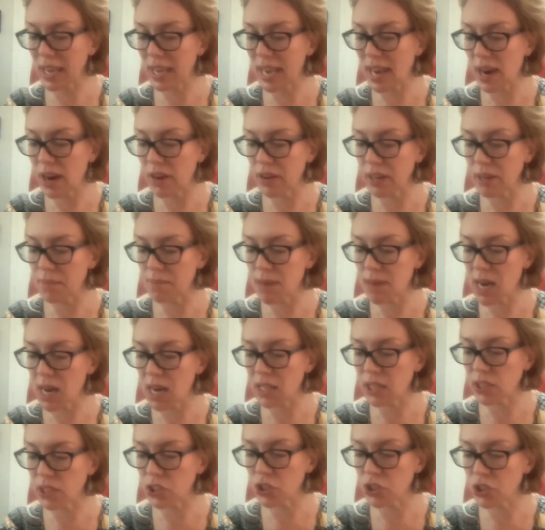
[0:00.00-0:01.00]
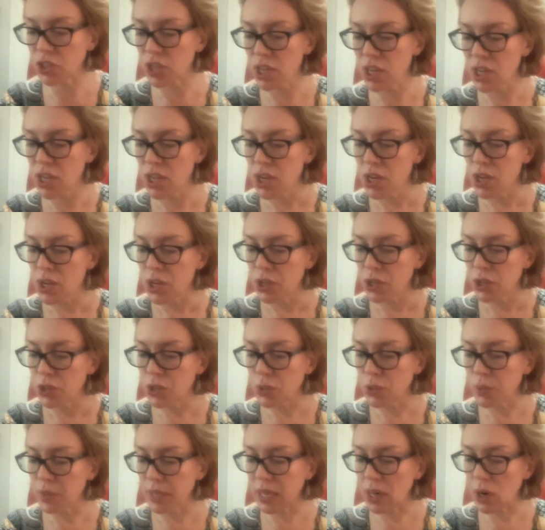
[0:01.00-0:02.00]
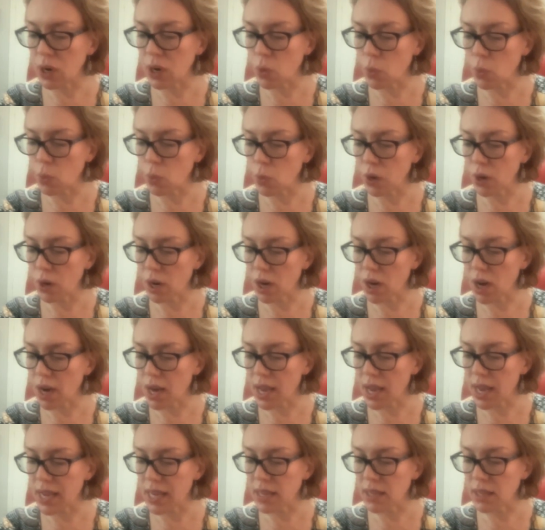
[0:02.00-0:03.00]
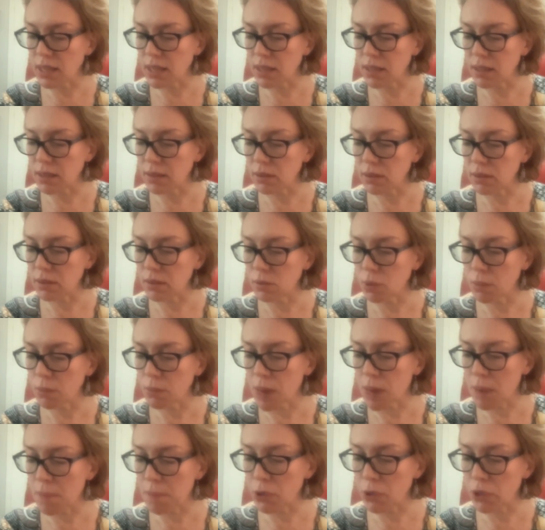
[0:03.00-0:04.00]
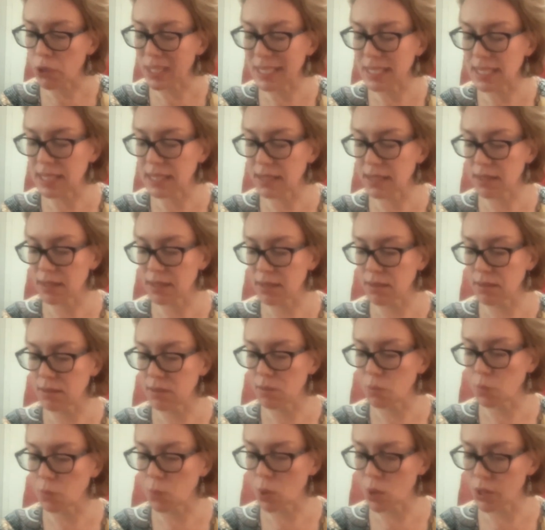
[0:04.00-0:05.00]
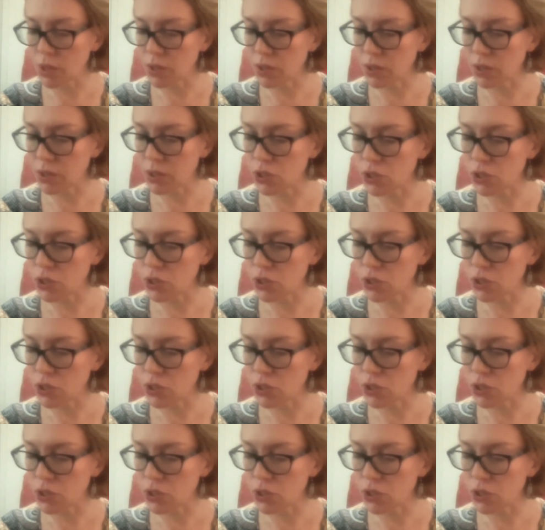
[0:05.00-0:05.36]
caring much, doing what my body doesn't want,